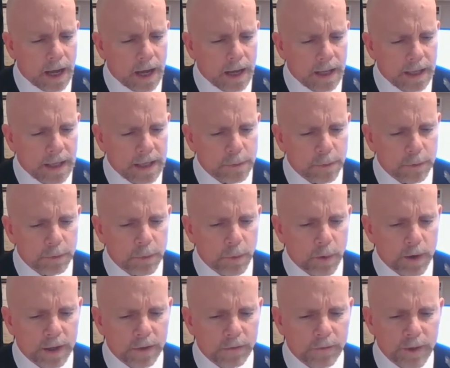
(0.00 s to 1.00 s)
It has been
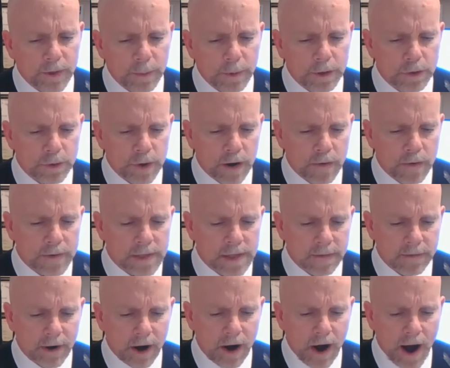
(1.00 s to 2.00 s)
reported that female drivers
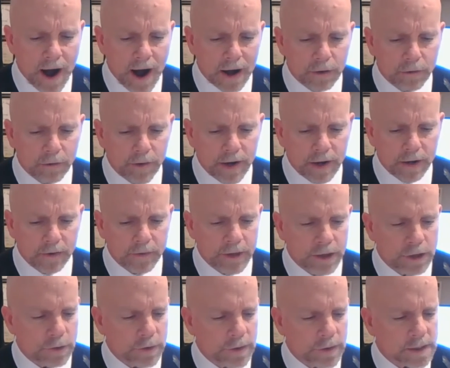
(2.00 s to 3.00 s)
have a higher rate of
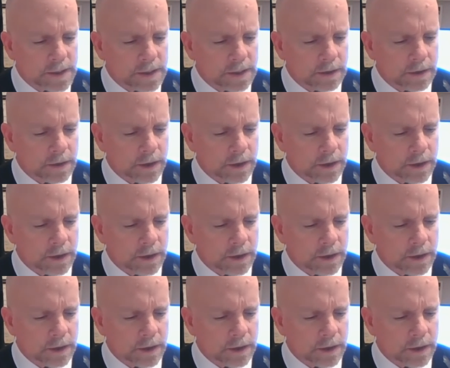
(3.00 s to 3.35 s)
injurious